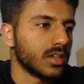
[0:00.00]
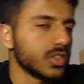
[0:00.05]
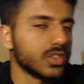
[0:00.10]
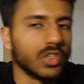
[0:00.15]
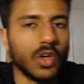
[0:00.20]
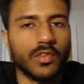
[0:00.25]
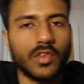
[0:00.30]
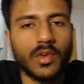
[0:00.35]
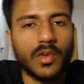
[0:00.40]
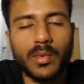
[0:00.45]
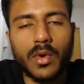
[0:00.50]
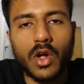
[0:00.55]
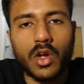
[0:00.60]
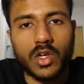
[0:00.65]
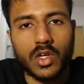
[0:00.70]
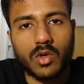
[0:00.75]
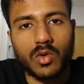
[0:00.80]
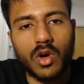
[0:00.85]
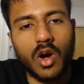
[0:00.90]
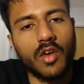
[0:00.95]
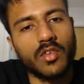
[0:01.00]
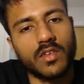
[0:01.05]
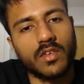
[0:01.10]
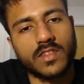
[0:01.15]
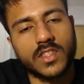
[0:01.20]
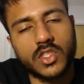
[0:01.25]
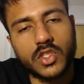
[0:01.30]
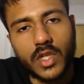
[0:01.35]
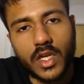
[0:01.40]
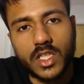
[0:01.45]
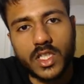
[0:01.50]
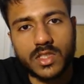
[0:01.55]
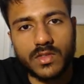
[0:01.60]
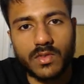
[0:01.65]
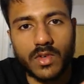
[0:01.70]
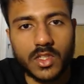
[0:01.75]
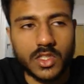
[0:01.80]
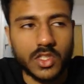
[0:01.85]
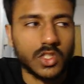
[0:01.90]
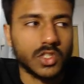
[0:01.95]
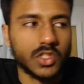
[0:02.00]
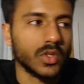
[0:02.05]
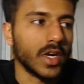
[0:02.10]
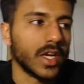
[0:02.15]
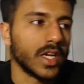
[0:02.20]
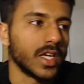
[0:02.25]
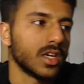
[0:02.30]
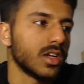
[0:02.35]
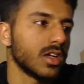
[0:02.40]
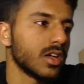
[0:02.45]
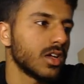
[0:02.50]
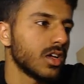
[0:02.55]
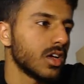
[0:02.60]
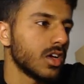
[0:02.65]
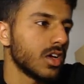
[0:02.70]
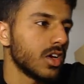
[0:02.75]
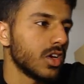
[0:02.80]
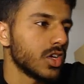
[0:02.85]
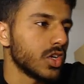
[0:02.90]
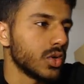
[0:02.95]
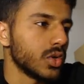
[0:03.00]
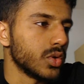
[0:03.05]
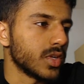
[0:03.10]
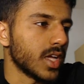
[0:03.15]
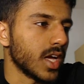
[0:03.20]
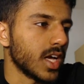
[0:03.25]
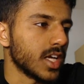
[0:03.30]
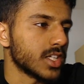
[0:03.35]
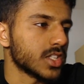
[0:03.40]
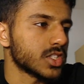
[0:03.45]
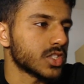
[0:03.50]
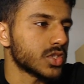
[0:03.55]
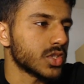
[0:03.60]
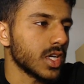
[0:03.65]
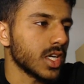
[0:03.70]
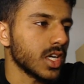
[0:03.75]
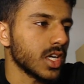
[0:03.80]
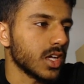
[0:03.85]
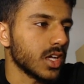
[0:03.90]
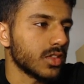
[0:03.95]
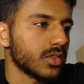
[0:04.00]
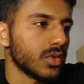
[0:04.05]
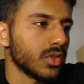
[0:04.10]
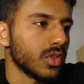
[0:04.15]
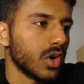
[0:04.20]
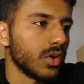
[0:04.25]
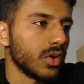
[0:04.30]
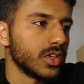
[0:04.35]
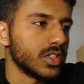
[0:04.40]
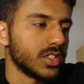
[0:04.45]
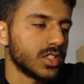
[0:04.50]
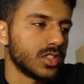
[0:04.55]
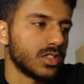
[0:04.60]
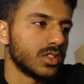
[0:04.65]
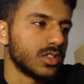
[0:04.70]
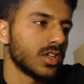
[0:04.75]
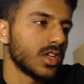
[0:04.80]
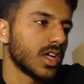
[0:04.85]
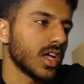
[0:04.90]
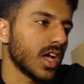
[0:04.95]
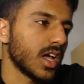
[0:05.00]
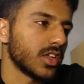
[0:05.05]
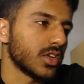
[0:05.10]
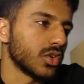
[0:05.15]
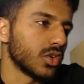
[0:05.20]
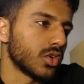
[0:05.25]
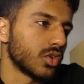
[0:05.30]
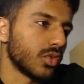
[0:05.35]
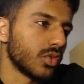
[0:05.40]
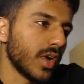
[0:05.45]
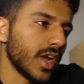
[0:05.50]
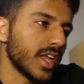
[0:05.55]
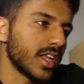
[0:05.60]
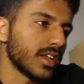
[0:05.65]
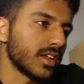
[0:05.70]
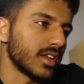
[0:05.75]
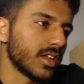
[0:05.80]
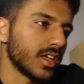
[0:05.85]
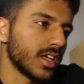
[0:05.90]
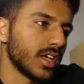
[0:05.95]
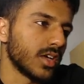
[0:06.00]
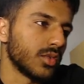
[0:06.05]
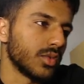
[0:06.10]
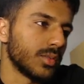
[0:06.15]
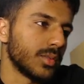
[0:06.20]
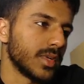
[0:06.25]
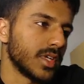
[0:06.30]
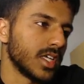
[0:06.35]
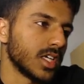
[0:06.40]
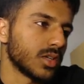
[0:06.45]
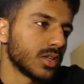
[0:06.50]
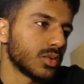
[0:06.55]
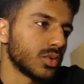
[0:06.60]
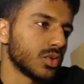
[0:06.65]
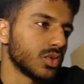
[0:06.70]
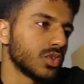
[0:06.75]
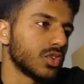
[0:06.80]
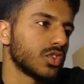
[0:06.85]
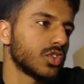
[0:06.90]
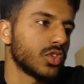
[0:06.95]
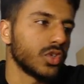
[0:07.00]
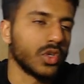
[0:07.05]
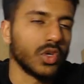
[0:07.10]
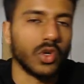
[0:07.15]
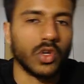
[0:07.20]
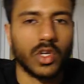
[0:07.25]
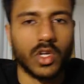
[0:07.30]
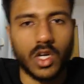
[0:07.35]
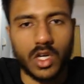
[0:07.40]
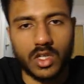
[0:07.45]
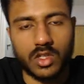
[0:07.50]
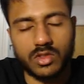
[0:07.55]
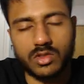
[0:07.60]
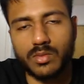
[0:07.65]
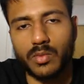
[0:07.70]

So if you plotted a graph of stress versus strain, you'd get a straight line through the origin, and your gradient here would be equal to your Young's